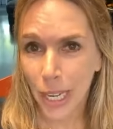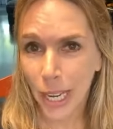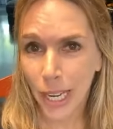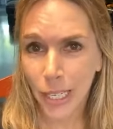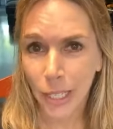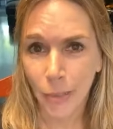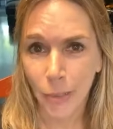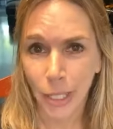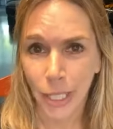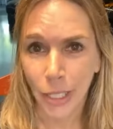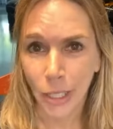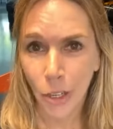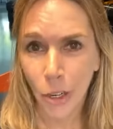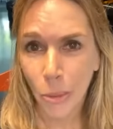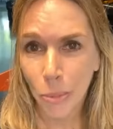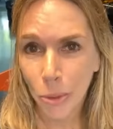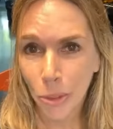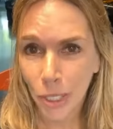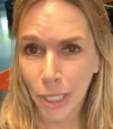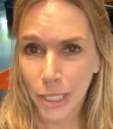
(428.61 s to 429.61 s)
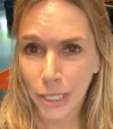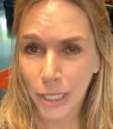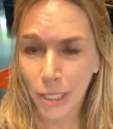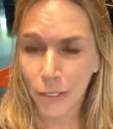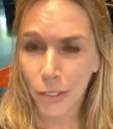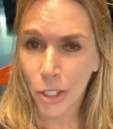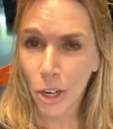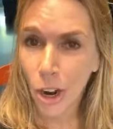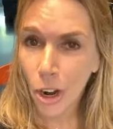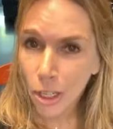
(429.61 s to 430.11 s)
Anyway, hope you guys have
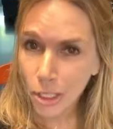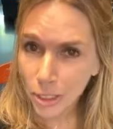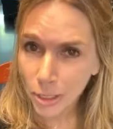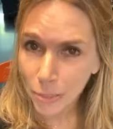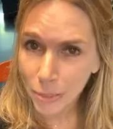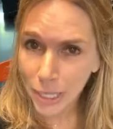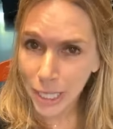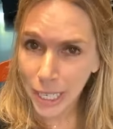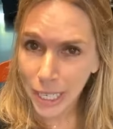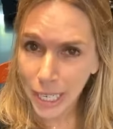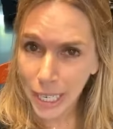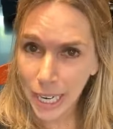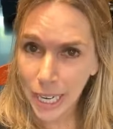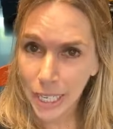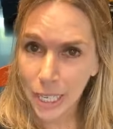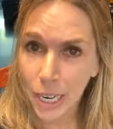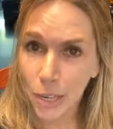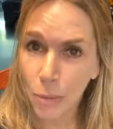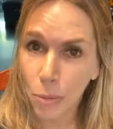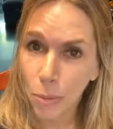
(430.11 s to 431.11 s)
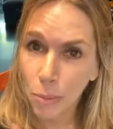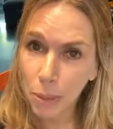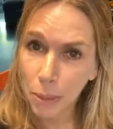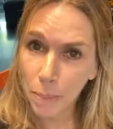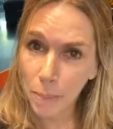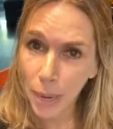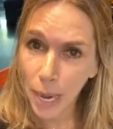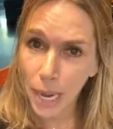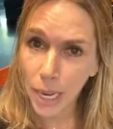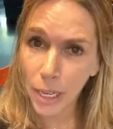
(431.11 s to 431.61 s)
an awesome day, and I will be
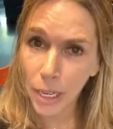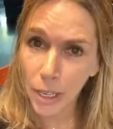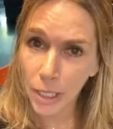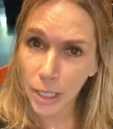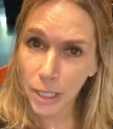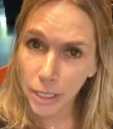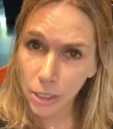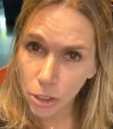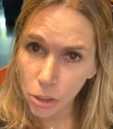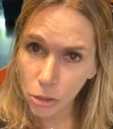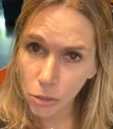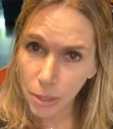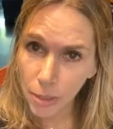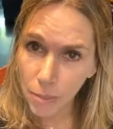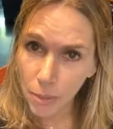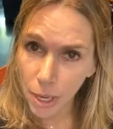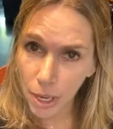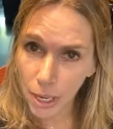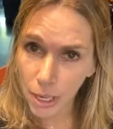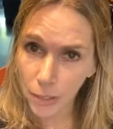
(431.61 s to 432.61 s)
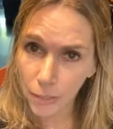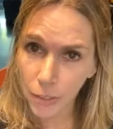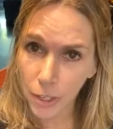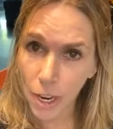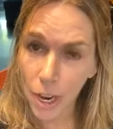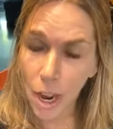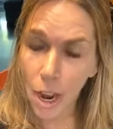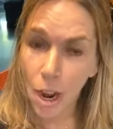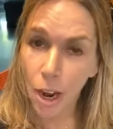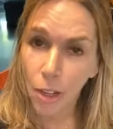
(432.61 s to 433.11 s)
back on Instagram Live
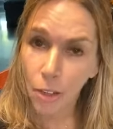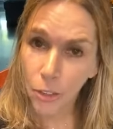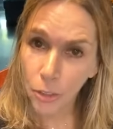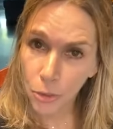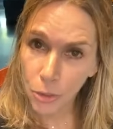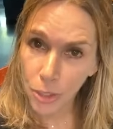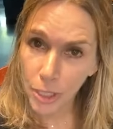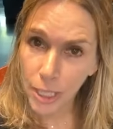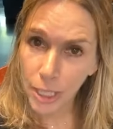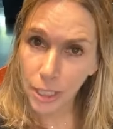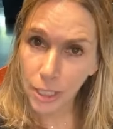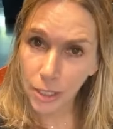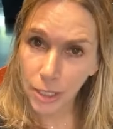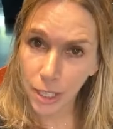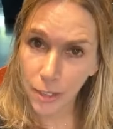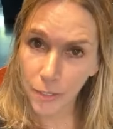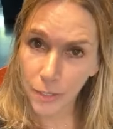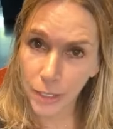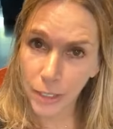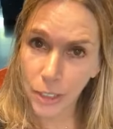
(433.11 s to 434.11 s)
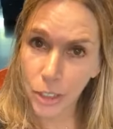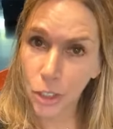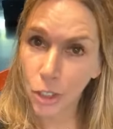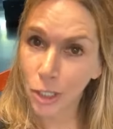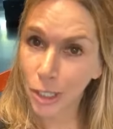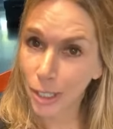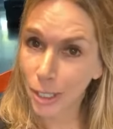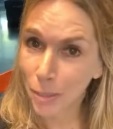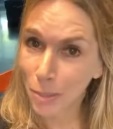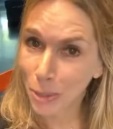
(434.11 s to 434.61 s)
on Thursday at 11,
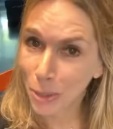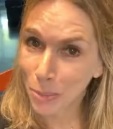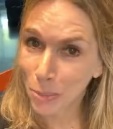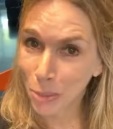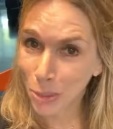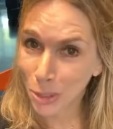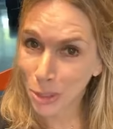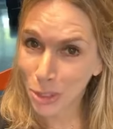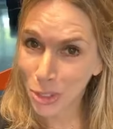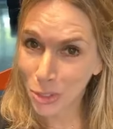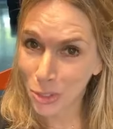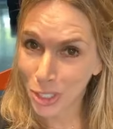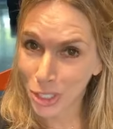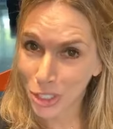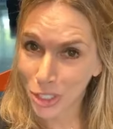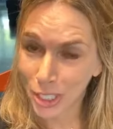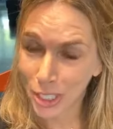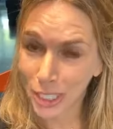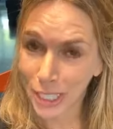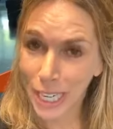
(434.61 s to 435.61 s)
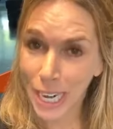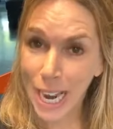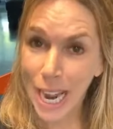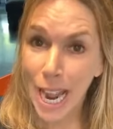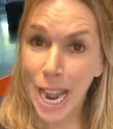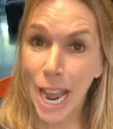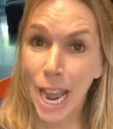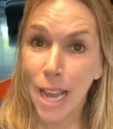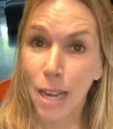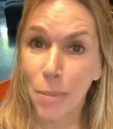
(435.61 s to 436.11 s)
cooking up some more nutrition.
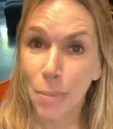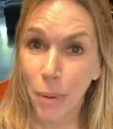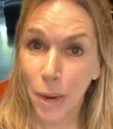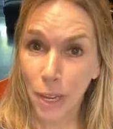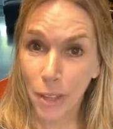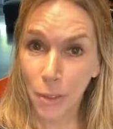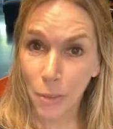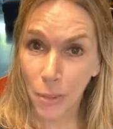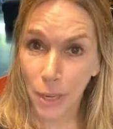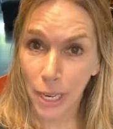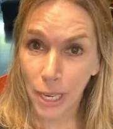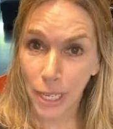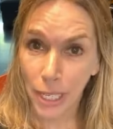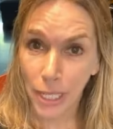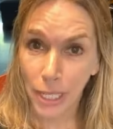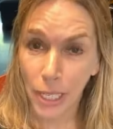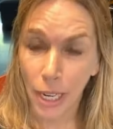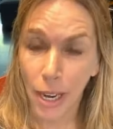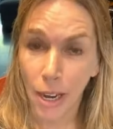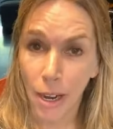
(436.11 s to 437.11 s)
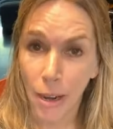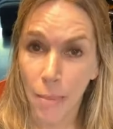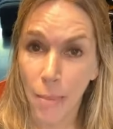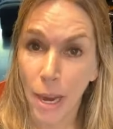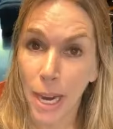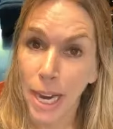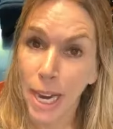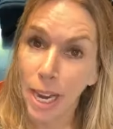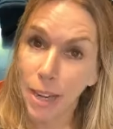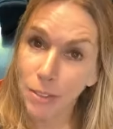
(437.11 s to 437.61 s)
And by the way,
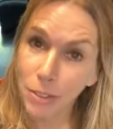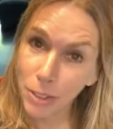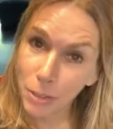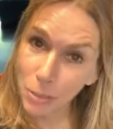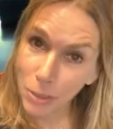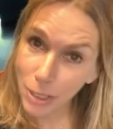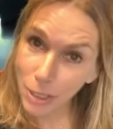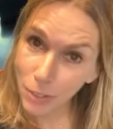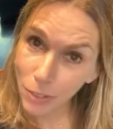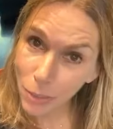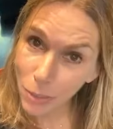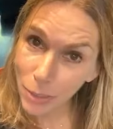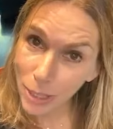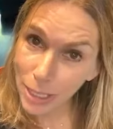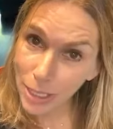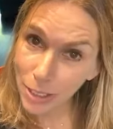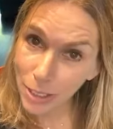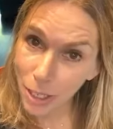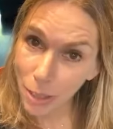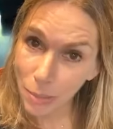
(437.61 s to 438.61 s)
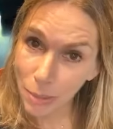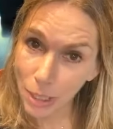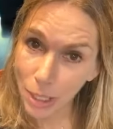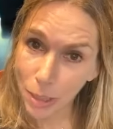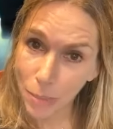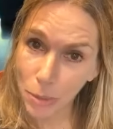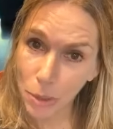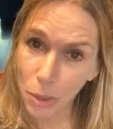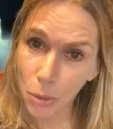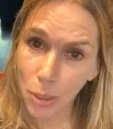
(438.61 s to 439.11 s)
I have some giveaways coming
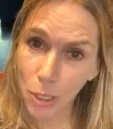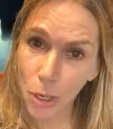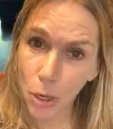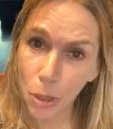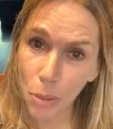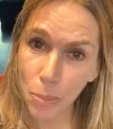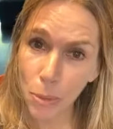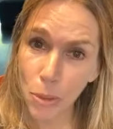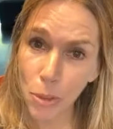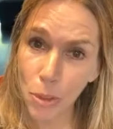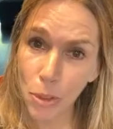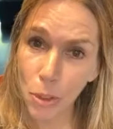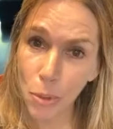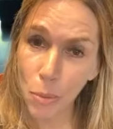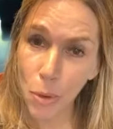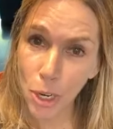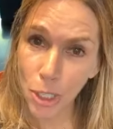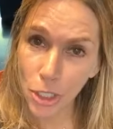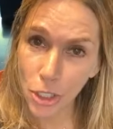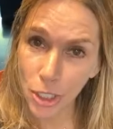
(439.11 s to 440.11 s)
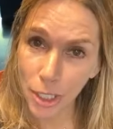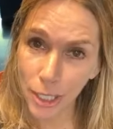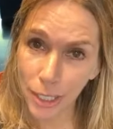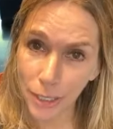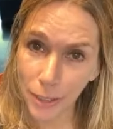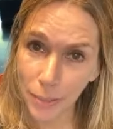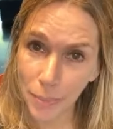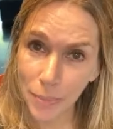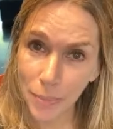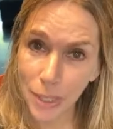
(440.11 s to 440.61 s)
up, so I hope you start
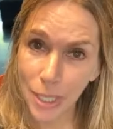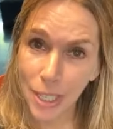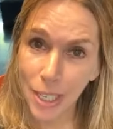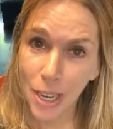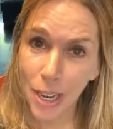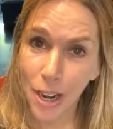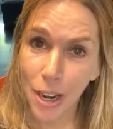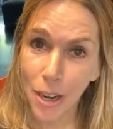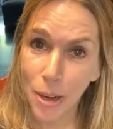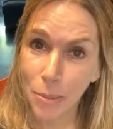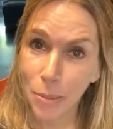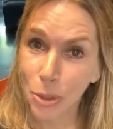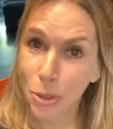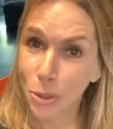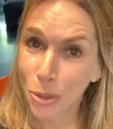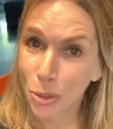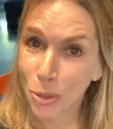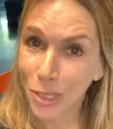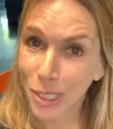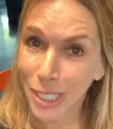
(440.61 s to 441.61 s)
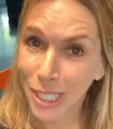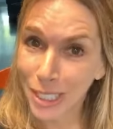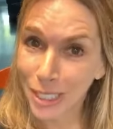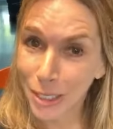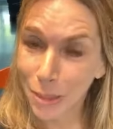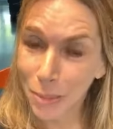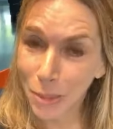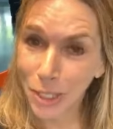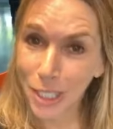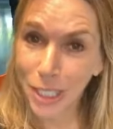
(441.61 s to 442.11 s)
watching so you can get
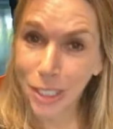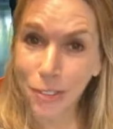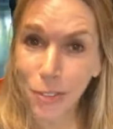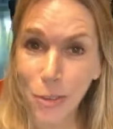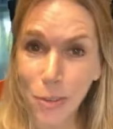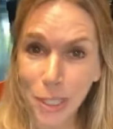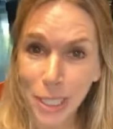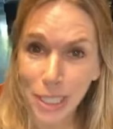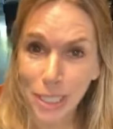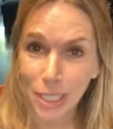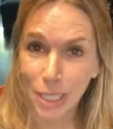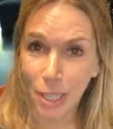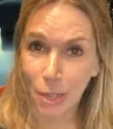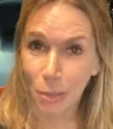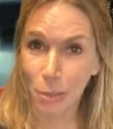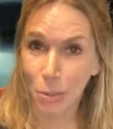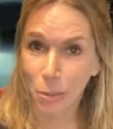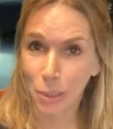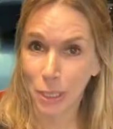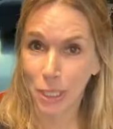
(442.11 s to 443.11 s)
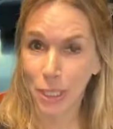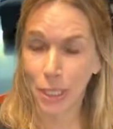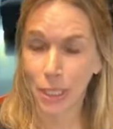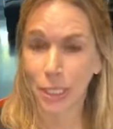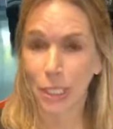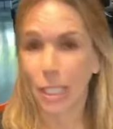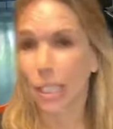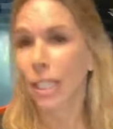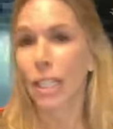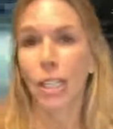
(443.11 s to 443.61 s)
some of the giveaways that I will
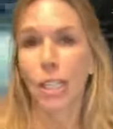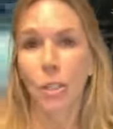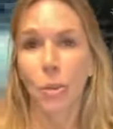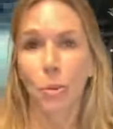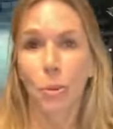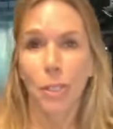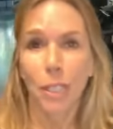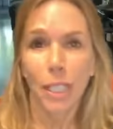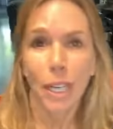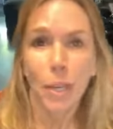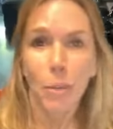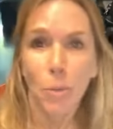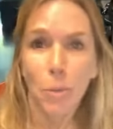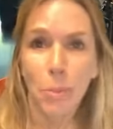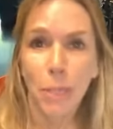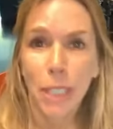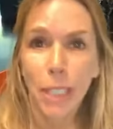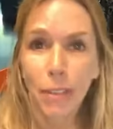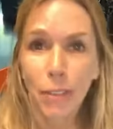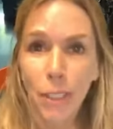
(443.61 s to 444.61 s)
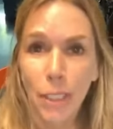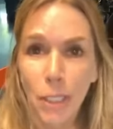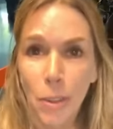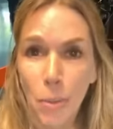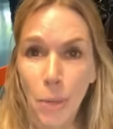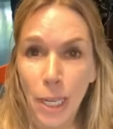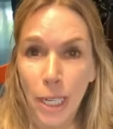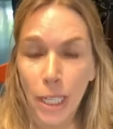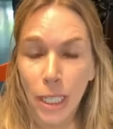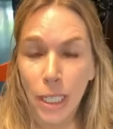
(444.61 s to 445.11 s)
be giving
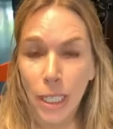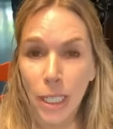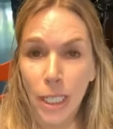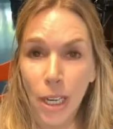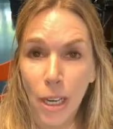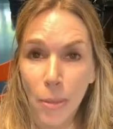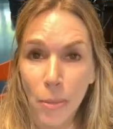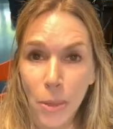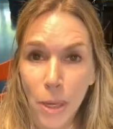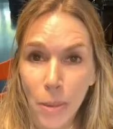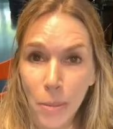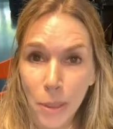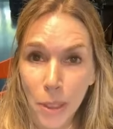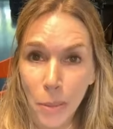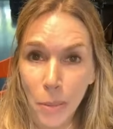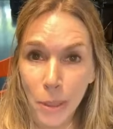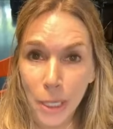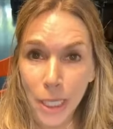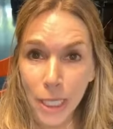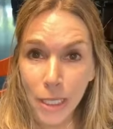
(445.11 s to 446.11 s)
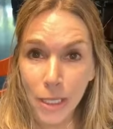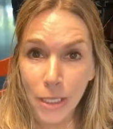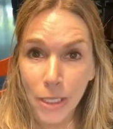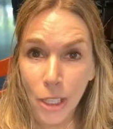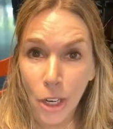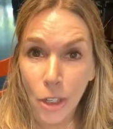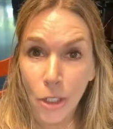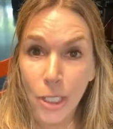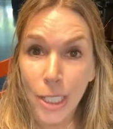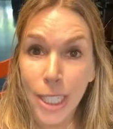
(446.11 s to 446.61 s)
away in the upcoming weeks.
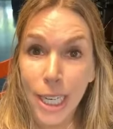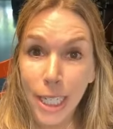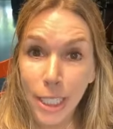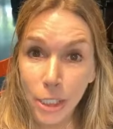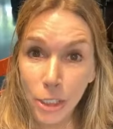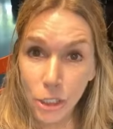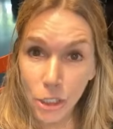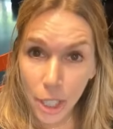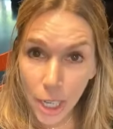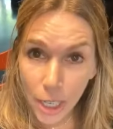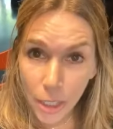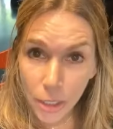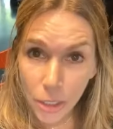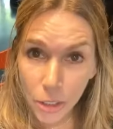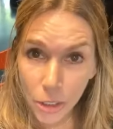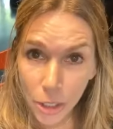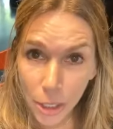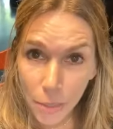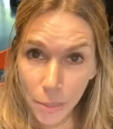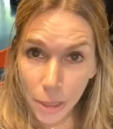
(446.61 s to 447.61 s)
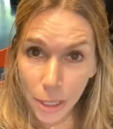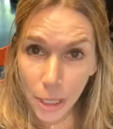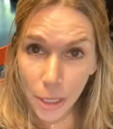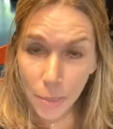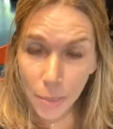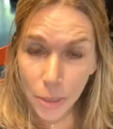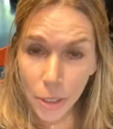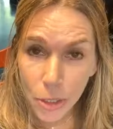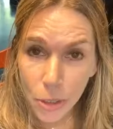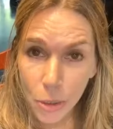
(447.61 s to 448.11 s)
Our next challenge coming
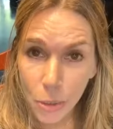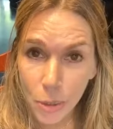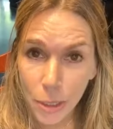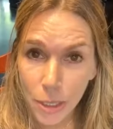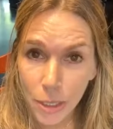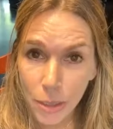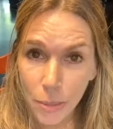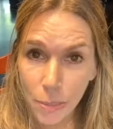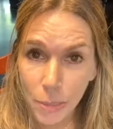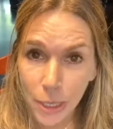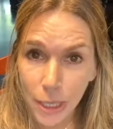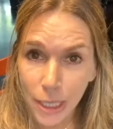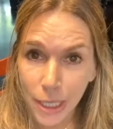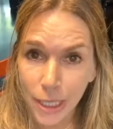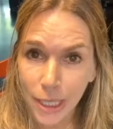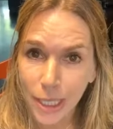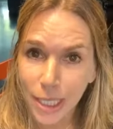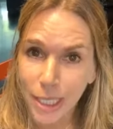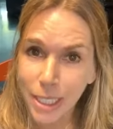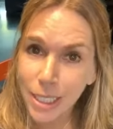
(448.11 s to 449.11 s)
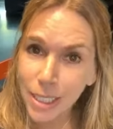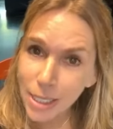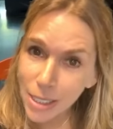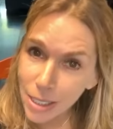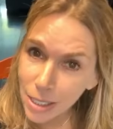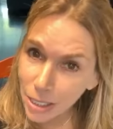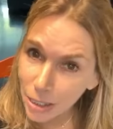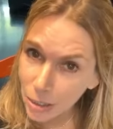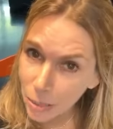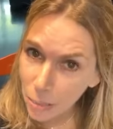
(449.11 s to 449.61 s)
up is going to be an
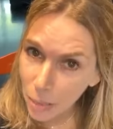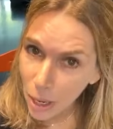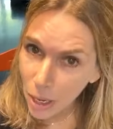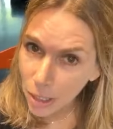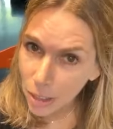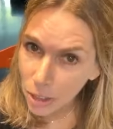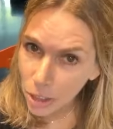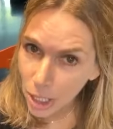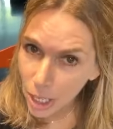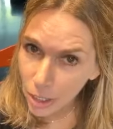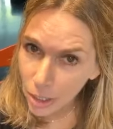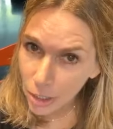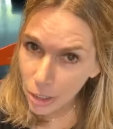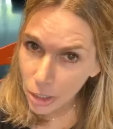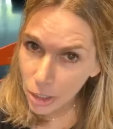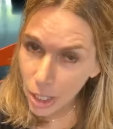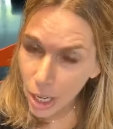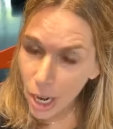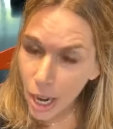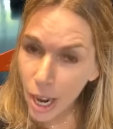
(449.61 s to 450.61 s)
Instant Pot challenge.